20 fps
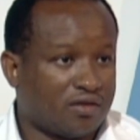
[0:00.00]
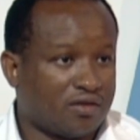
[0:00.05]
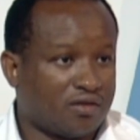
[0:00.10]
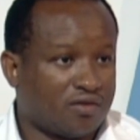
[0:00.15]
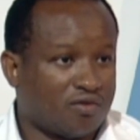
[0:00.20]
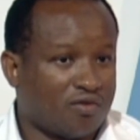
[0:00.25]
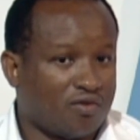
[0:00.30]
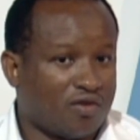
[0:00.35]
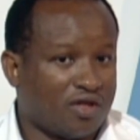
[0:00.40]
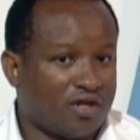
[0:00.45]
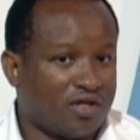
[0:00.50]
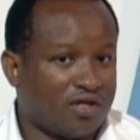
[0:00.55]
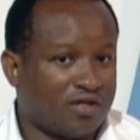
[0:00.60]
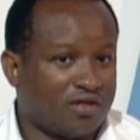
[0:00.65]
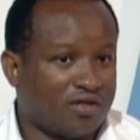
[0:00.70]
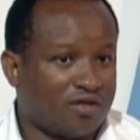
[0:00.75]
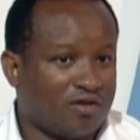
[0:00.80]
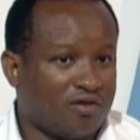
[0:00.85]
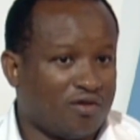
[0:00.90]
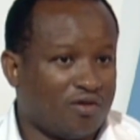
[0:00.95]
so there
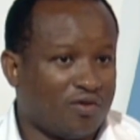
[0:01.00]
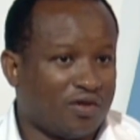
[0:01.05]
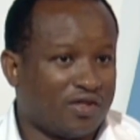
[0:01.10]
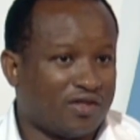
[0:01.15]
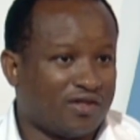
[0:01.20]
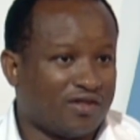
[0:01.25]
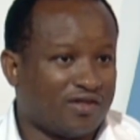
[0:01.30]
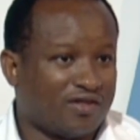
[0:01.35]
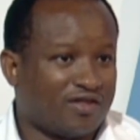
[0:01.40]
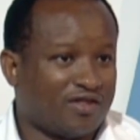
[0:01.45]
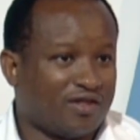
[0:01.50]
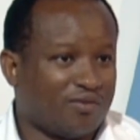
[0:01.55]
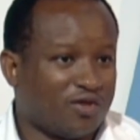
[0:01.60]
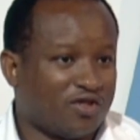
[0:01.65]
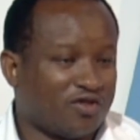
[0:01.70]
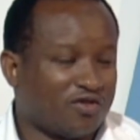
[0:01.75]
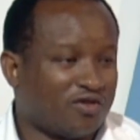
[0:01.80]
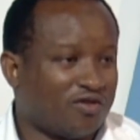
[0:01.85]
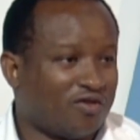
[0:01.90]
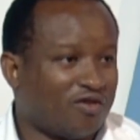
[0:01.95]
is always
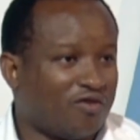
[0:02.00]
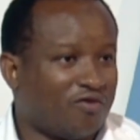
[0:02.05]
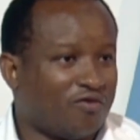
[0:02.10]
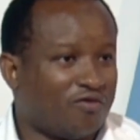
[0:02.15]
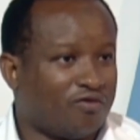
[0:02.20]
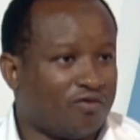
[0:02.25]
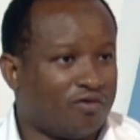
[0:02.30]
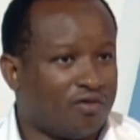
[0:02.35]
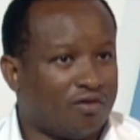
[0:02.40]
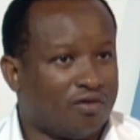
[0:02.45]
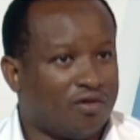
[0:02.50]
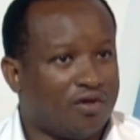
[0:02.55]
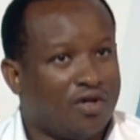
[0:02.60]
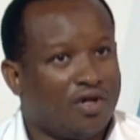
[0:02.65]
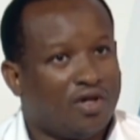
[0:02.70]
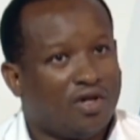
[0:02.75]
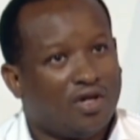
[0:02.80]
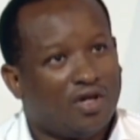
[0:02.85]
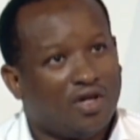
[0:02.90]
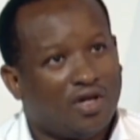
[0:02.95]
estimation of
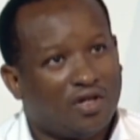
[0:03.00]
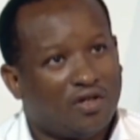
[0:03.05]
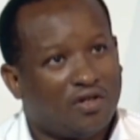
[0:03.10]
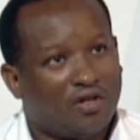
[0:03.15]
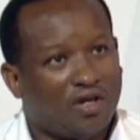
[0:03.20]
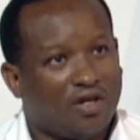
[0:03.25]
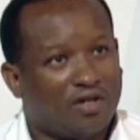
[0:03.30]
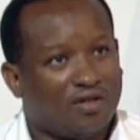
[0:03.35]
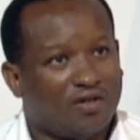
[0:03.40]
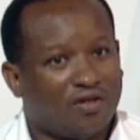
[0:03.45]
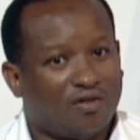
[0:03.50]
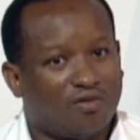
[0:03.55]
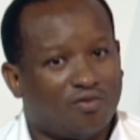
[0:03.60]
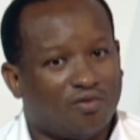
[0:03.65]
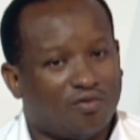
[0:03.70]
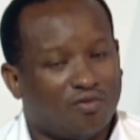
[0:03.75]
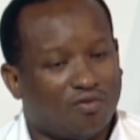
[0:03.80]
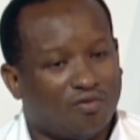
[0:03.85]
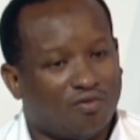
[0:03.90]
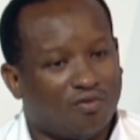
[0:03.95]
800 to
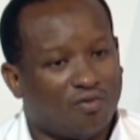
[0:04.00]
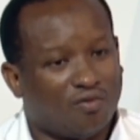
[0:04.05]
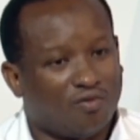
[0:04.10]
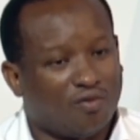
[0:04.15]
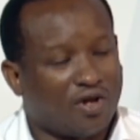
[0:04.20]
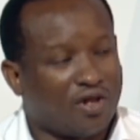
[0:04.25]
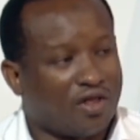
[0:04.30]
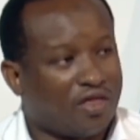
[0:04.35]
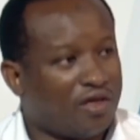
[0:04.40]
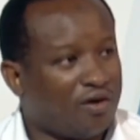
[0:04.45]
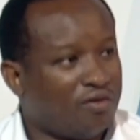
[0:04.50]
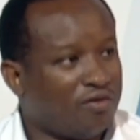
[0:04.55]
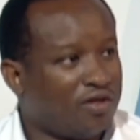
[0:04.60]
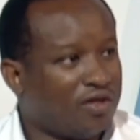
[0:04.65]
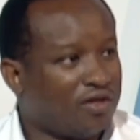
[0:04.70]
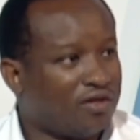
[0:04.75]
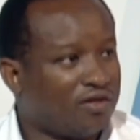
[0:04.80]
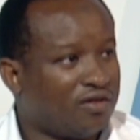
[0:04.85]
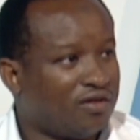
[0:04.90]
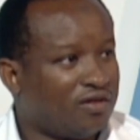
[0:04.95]

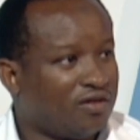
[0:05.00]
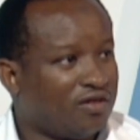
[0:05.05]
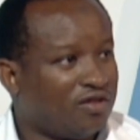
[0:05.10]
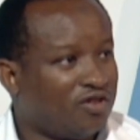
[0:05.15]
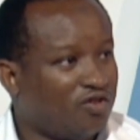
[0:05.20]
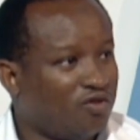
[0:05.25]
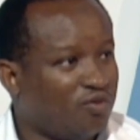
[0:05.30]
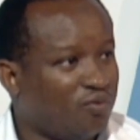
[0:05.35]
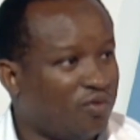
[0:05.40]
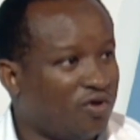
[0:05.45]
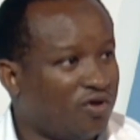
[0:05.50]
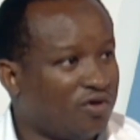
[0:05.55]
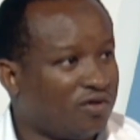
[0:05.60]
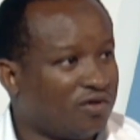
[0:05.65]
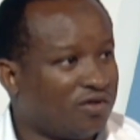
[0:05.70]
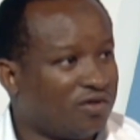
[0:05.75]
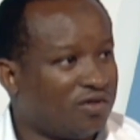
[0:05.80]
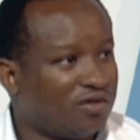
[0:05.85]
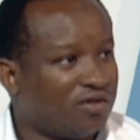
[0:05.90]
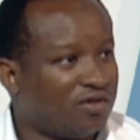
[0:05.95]
1,000
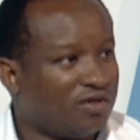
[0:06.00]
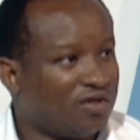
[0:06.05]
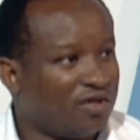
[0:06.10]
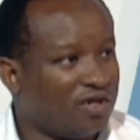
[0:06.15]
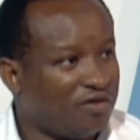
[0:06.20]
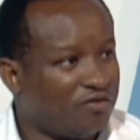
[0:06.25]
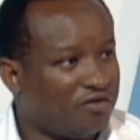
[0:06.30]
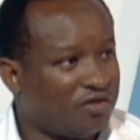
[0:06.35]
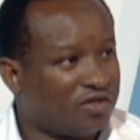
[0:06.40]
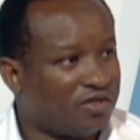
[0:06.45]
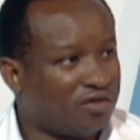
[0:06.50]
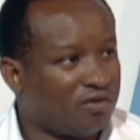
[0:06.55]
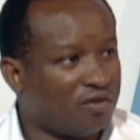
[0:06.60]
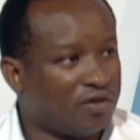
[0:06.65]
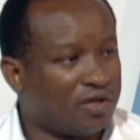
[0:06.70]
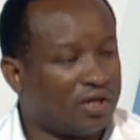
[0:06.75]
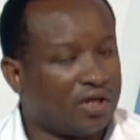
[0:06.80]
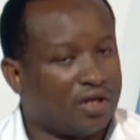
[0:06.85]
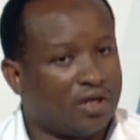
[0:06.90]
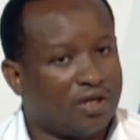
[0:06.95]
newborns every single
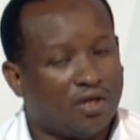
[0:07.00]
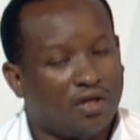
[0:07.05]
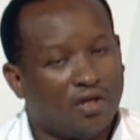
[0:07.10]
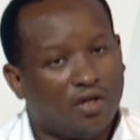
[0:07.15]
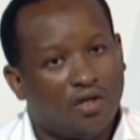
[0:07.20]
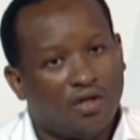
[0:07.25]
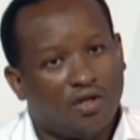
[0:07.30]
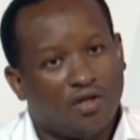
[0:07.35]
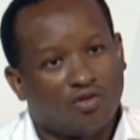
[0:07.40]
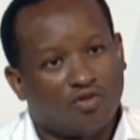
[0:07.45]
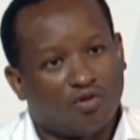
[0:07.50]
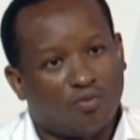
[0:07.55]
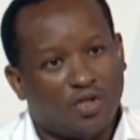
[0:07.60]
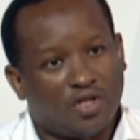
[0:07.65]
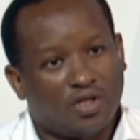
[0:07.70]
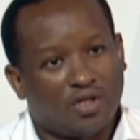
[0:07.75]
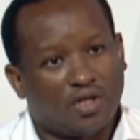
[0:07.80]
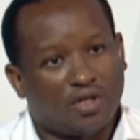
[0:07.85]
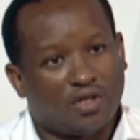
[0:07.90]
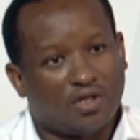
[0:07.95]
day. So
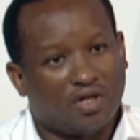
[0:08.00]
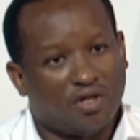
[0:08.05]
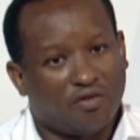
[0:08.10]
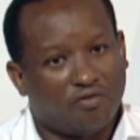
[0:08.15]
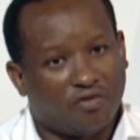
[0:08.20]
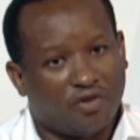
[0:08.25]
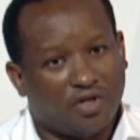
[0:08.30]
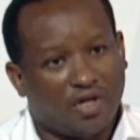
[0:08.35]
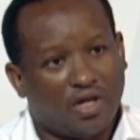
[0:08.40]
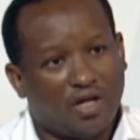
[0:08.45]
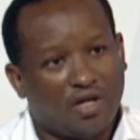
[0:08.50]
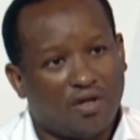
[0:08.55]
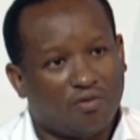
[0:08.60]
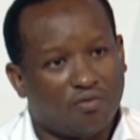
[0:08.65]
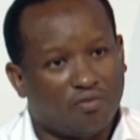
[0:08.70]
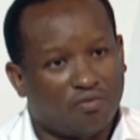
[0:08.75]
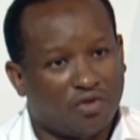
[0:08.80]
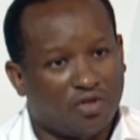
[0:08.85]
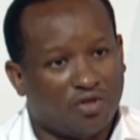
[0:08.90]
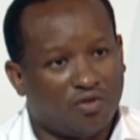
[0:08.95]
meaning that every year,
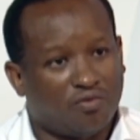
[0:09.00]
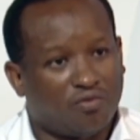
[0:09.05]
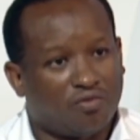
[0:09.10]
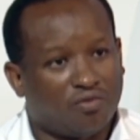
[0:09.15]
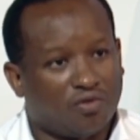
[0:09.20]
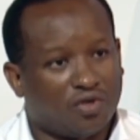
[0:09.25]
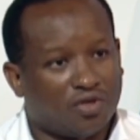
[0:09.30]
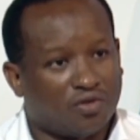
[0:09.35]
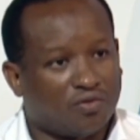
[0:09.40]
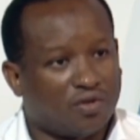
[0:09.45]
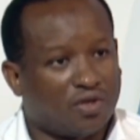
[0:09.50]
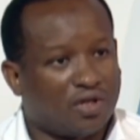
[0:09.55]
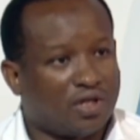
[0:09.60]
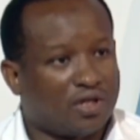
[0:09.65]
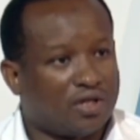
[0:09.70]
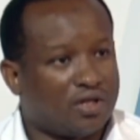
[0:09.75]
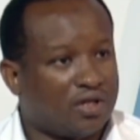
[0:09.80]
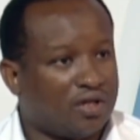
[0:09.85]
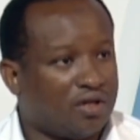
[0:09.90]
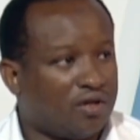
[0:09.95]
we need to ensure
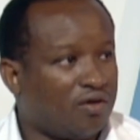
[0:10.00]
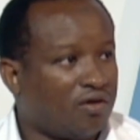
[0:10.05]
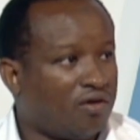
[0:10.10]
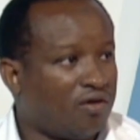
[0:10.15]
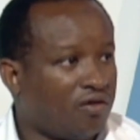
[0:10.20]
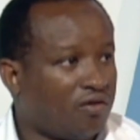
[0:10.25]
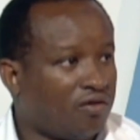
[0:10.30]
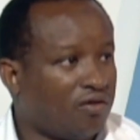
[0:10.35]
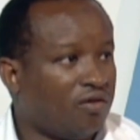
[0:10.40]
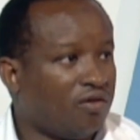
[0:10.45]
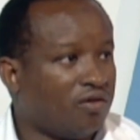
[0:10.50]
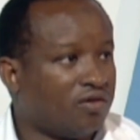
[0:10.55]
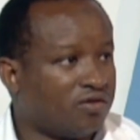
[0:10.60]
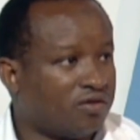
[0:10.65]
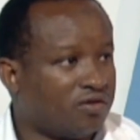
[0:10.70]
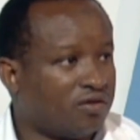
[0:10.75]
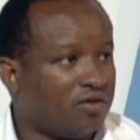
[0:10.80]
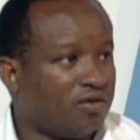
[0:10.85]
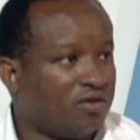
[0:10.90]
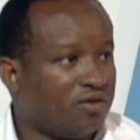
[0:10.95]
that all
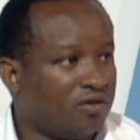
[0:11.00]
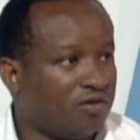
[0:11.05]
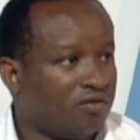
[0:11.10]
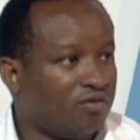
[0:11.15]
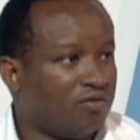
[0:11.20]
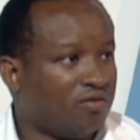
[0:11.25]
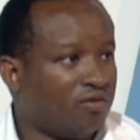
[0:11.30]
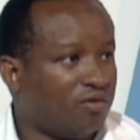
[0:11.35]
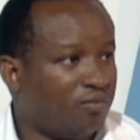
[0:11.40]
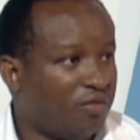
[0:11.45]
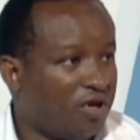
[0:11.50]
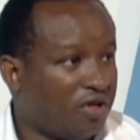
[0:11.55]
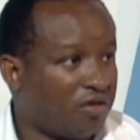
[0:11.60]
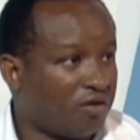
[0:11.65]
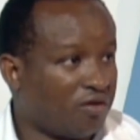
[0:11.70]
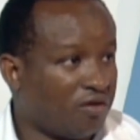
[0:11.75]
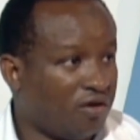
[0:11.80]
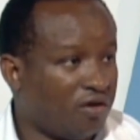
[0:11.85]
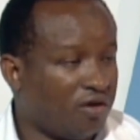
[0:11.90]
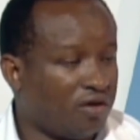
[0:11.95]
those new birth
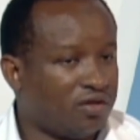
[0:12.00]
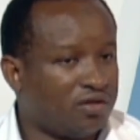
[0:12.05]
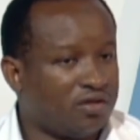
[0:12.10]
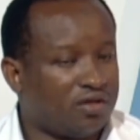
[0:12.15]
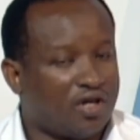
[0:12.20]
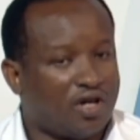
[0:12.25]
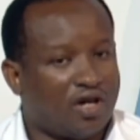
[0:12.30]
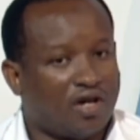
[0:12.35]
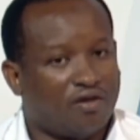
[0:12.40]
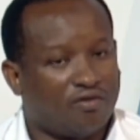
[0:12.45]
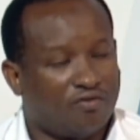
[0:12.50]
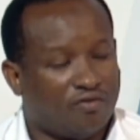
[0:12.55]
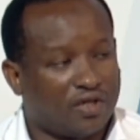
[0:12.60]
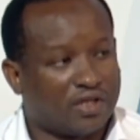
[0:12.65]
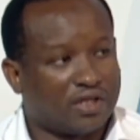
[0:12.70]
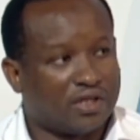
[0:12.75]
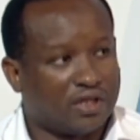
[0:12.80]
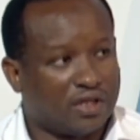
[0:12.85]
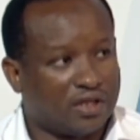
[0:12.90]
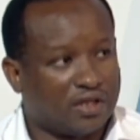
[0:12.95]
cohorts are
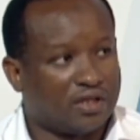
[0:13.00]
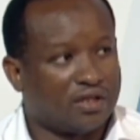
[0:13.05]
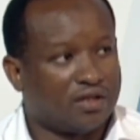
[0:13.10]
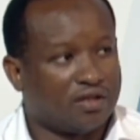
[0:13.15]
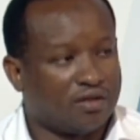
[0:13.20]
vaccinated.